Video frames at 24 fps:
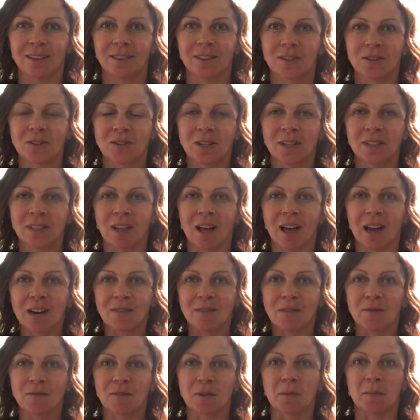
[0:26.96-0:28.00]
there's a lot
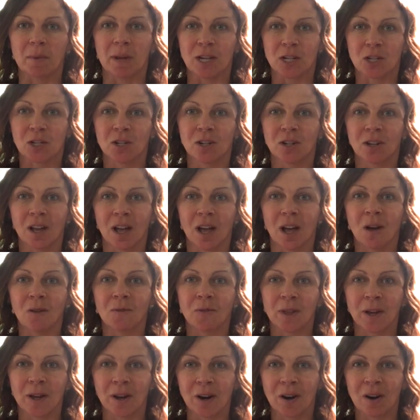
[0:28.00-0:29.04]
of information
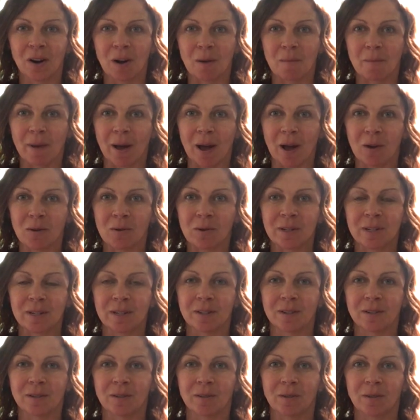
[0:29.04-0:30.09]
out there
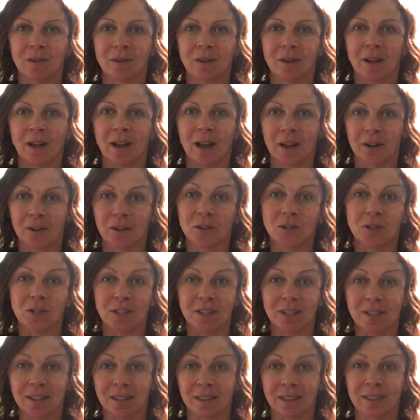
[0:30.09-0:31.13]
about energy
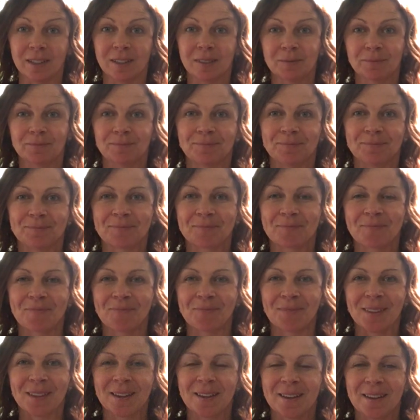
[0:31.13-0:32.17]
healing.
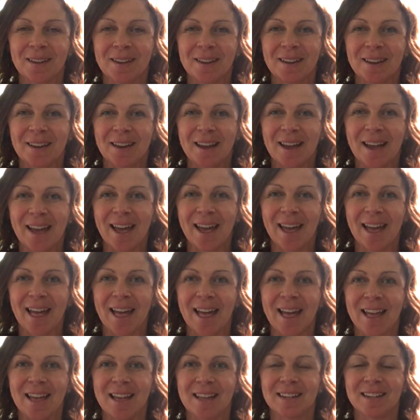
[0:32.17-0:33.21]

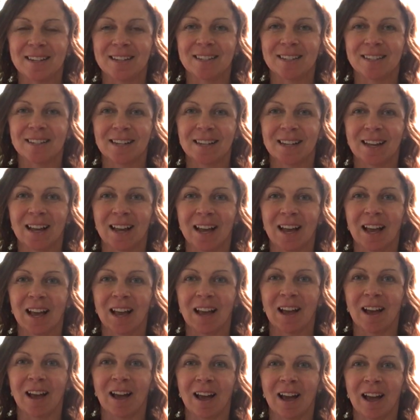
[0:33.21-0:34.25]
And
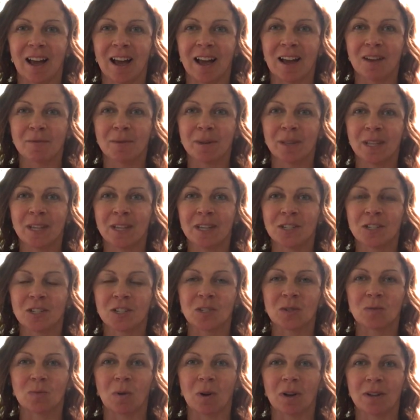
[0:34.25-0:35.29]
I really
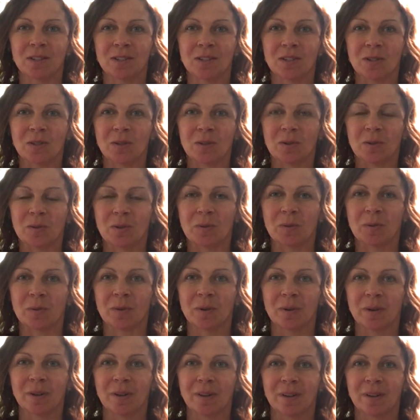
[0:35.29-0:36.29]
just want to